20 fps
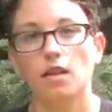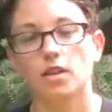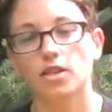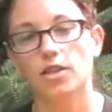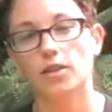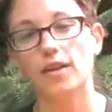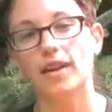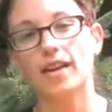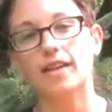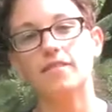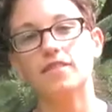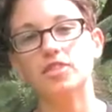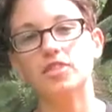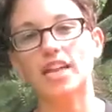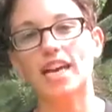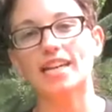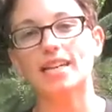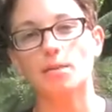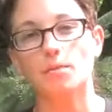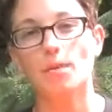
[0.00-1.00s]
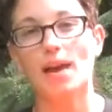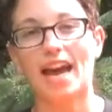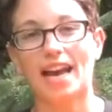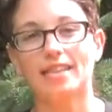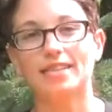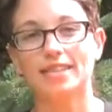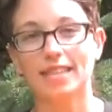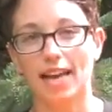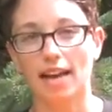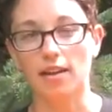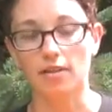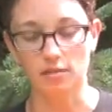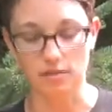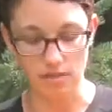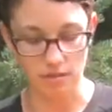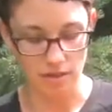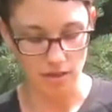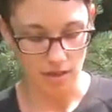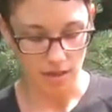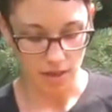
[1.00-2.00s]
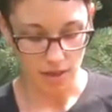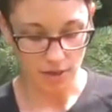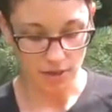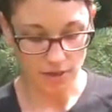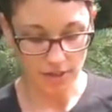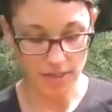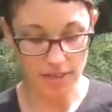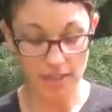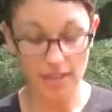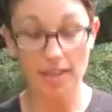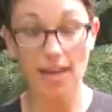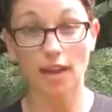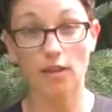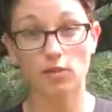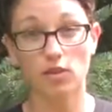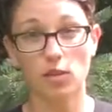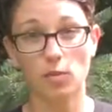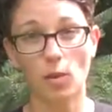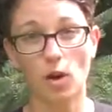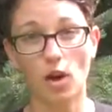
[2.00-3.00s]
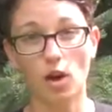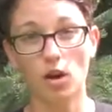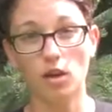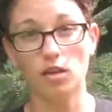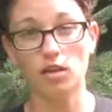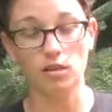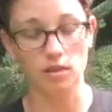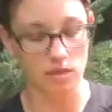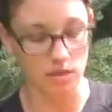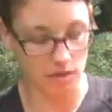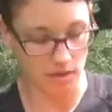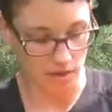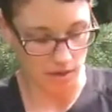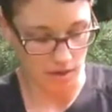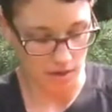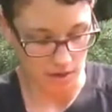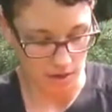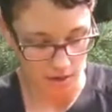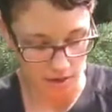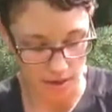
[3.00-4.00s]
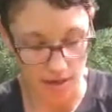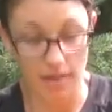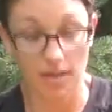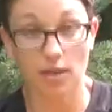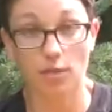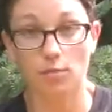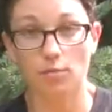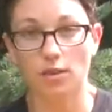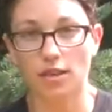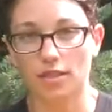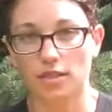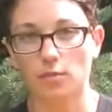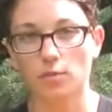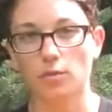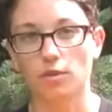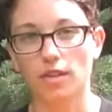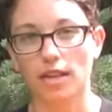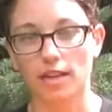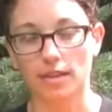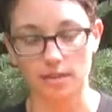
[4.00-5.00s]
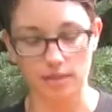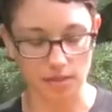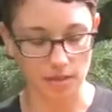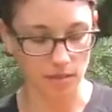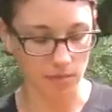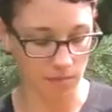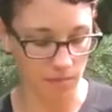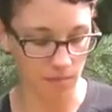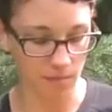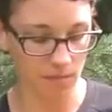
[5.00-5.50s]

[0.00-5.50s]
So now I have the jacket packed down, and you can see how small and compressible that is.